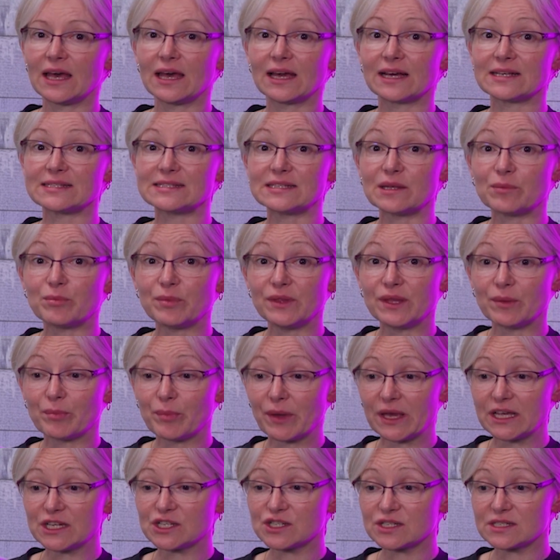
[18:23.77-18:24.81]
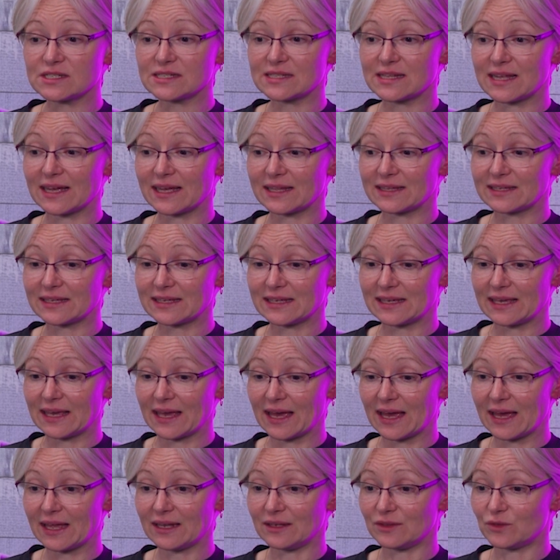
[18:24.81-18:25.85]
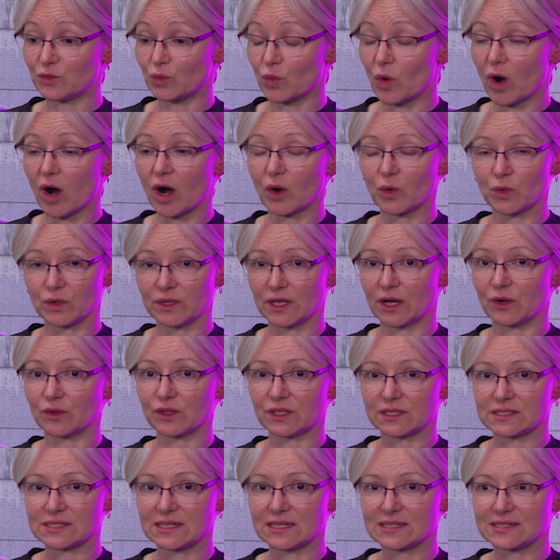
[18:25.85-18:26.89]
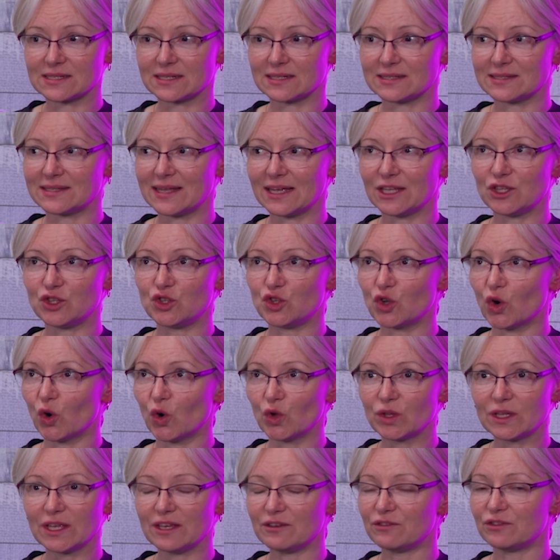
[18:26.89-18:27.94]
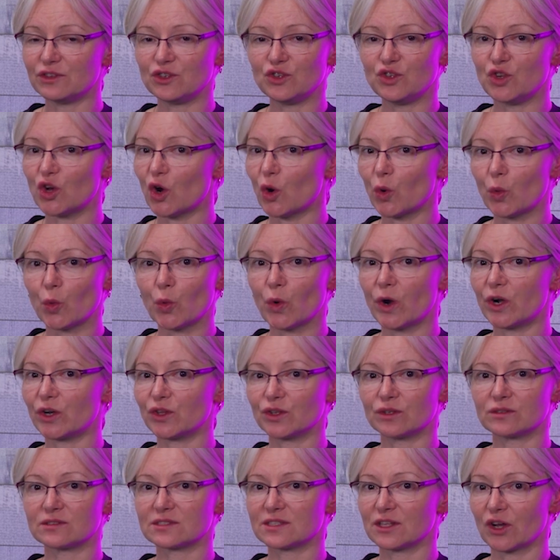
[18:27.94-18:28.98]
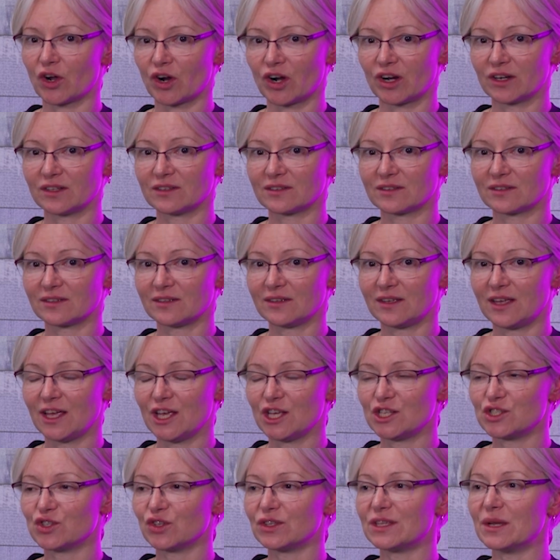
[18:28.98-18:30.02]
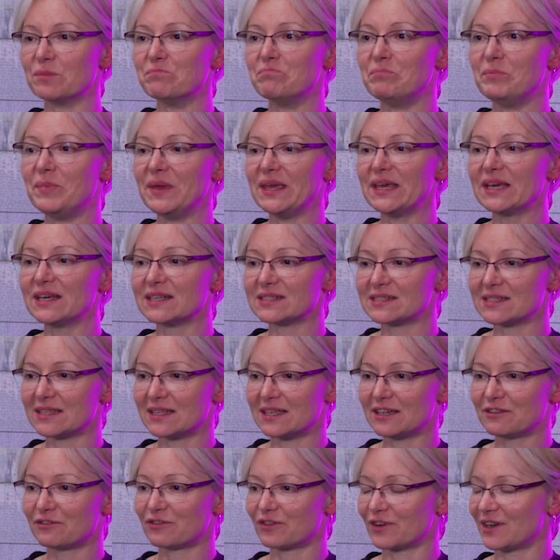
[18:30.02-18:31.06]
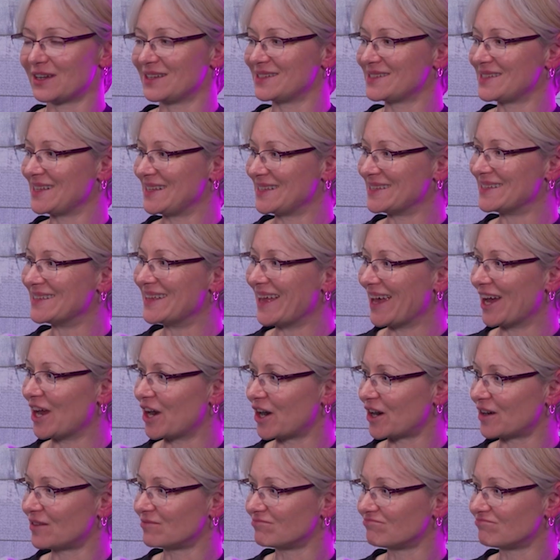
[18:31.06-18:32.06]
Because the patients that can't walk without assistance, they don't even know where to start. So the biggest difference is there.